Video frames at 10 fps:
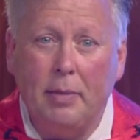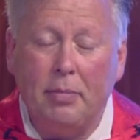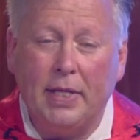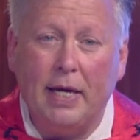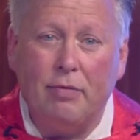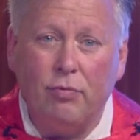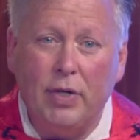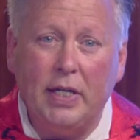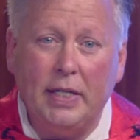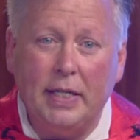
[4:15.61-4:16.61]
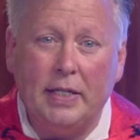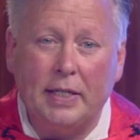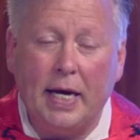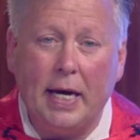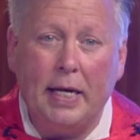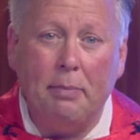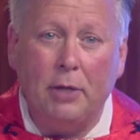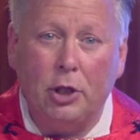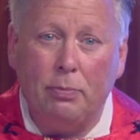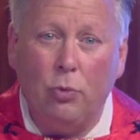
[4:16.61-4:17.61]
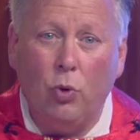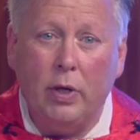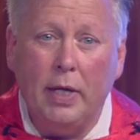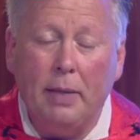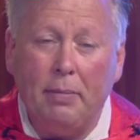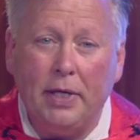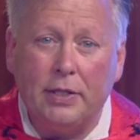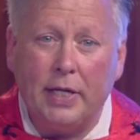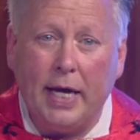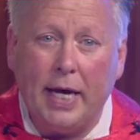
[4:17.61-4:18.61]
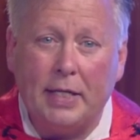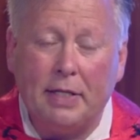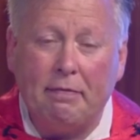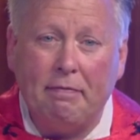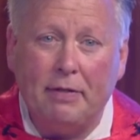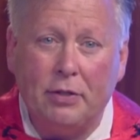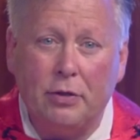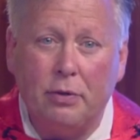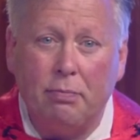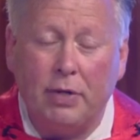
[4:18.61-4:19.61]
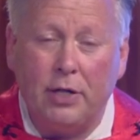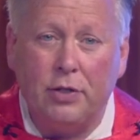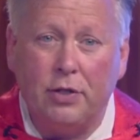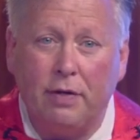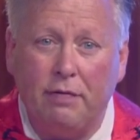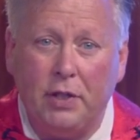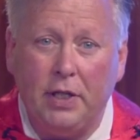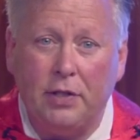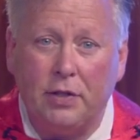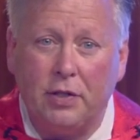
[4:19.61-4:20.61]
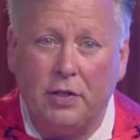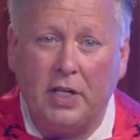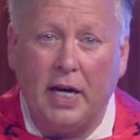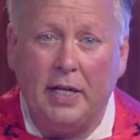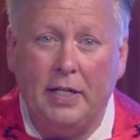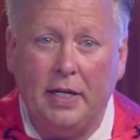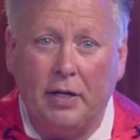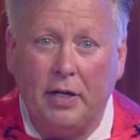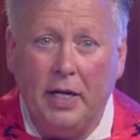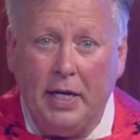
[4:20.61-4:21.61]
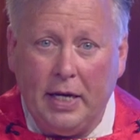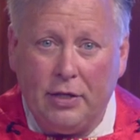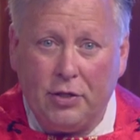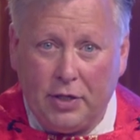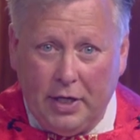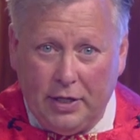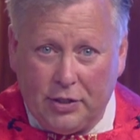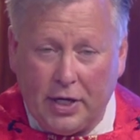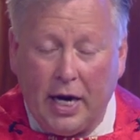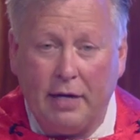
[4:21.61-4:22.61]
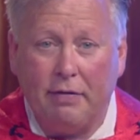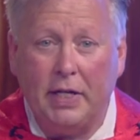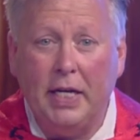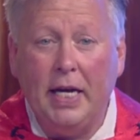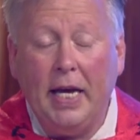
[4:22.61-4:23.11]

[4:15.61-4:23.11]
but that really is that and much more, because it has the physical presence of Jesus inside of it,